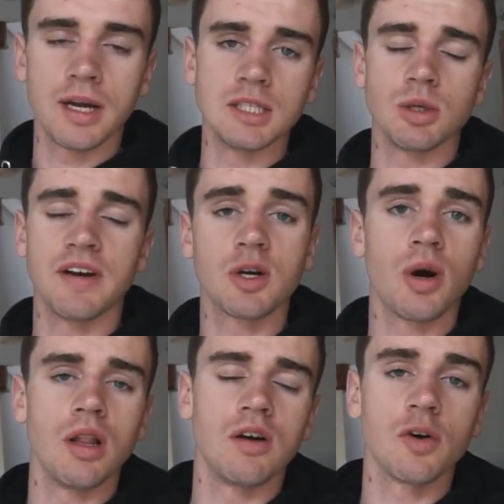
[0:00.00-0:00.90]
Okay, so I've had
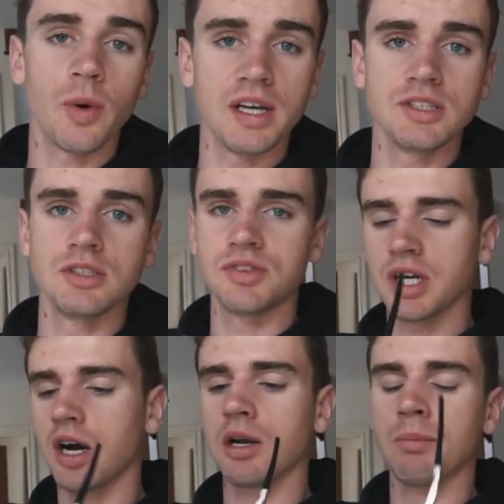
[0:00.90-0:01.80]
quite a lot of questions
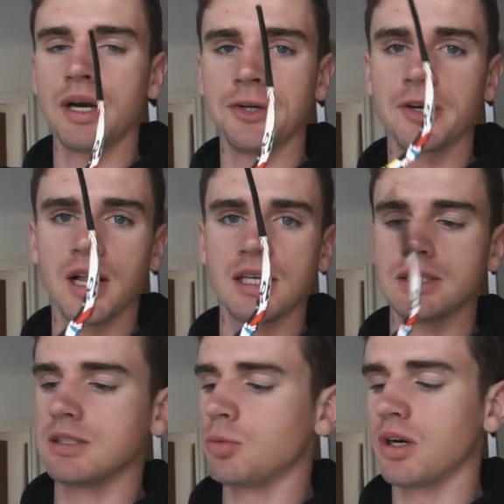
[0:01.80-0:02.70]
regarding my new
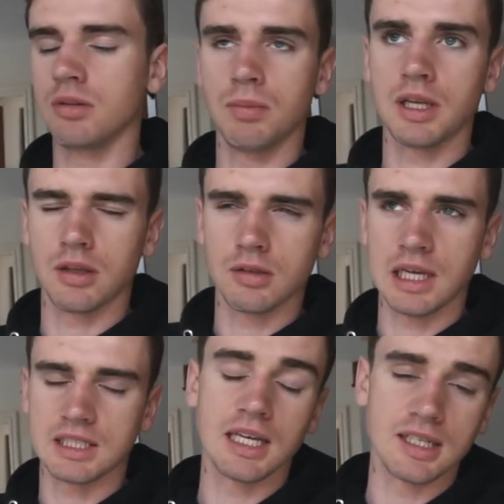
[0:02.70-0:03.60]
glasses. Well, my
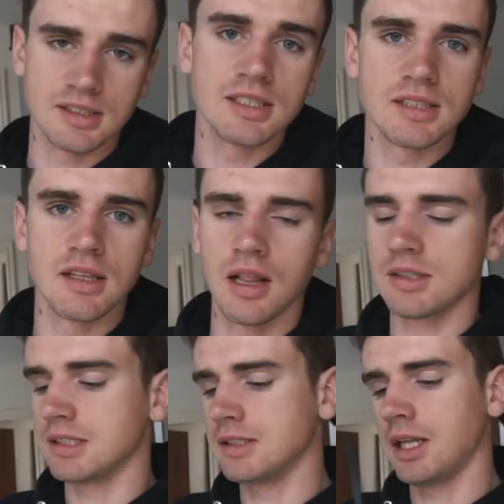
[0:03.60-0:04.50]
existing
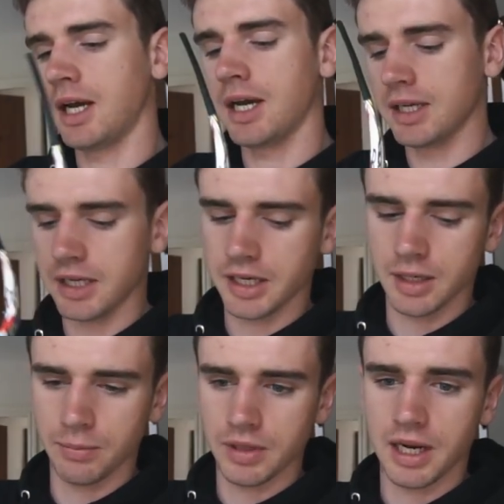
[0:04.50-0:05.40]
glasses that
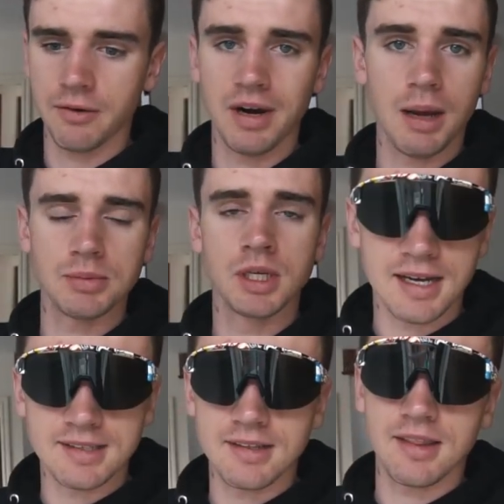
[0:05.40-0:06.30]
I wrapped.
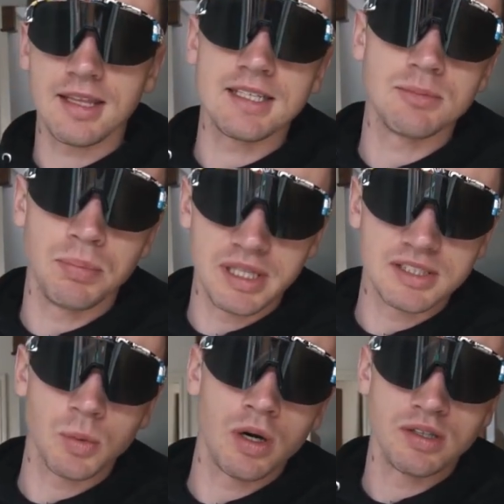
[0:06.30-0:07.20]
I did these
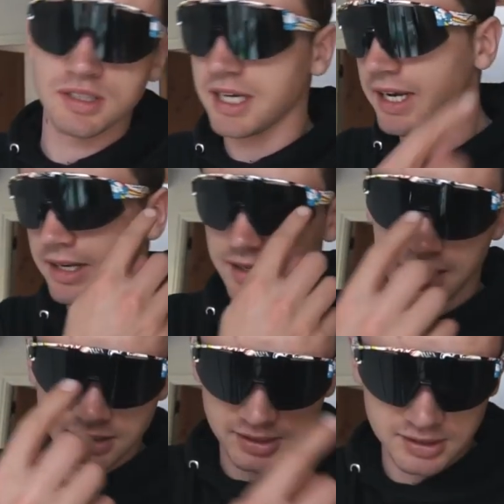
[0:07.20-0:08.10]
Blizz ones in,
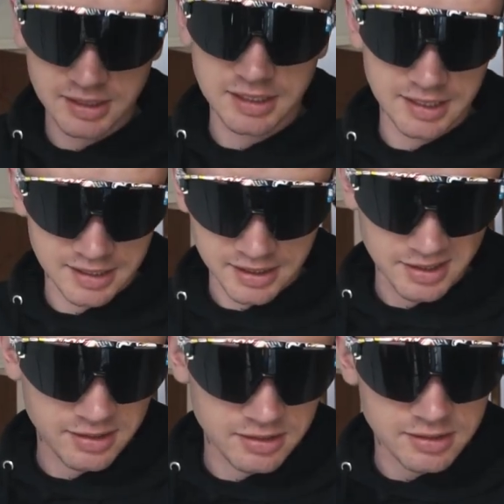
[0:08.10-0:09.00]
as you can see, like
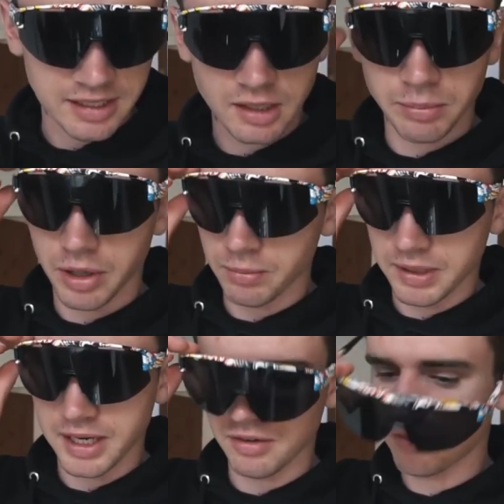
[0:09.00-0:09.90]
a sticker bomb
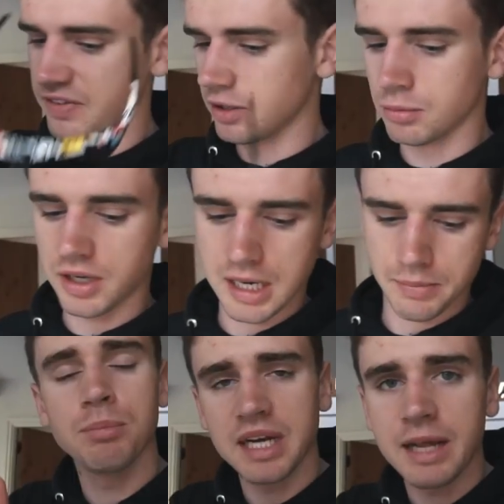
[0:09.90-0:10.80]
kind of film
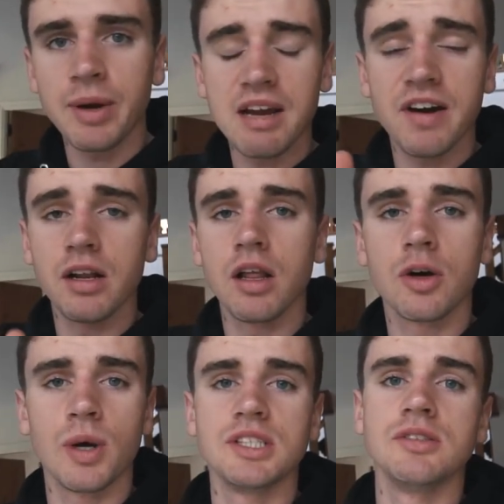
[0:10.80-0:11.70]
wrap. But anyway, I've had a lot
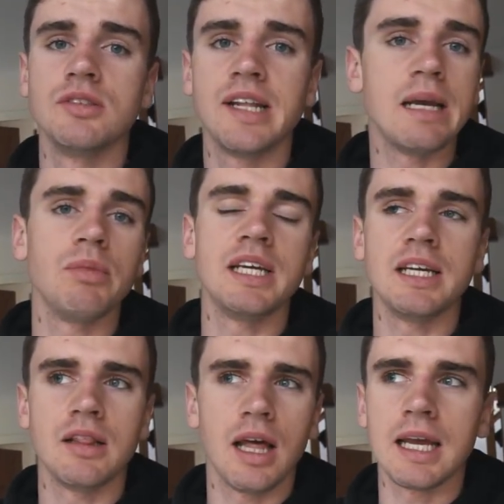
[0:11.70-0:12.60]
of questions,
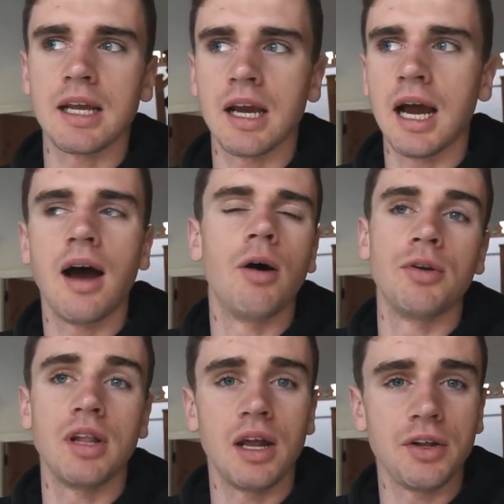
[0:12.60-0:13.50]
namely, like, how
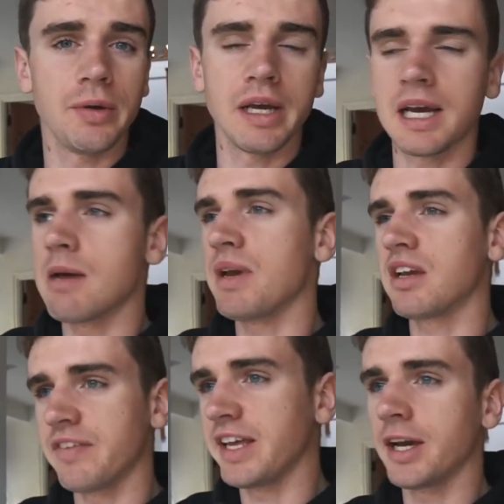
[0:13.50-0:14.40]
did I do it? Can I
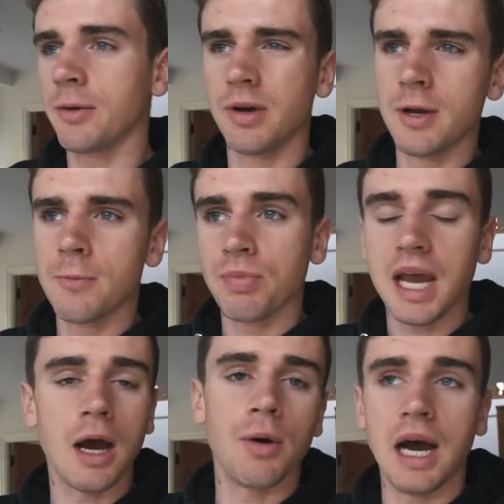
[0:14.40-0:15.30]
make a video?
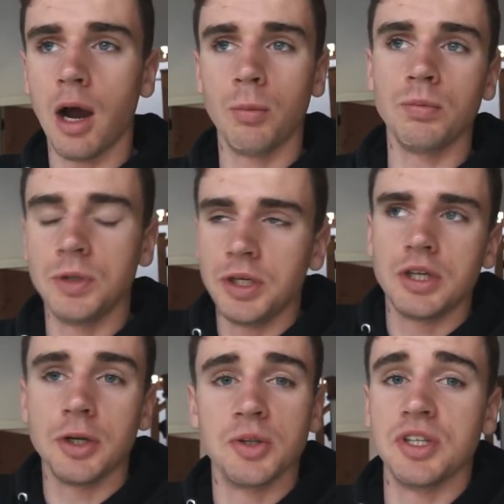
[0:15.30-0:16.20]
How you
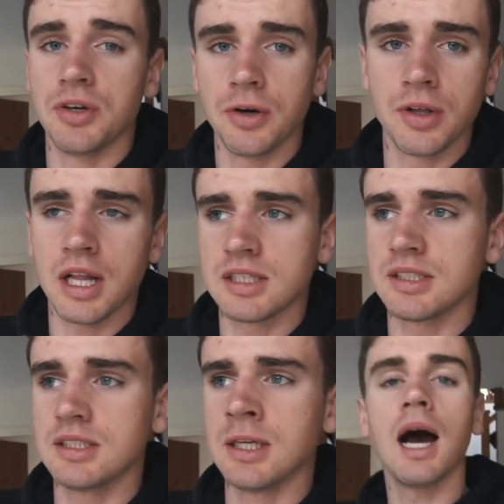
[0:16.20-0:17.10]
can do it to your own glasses?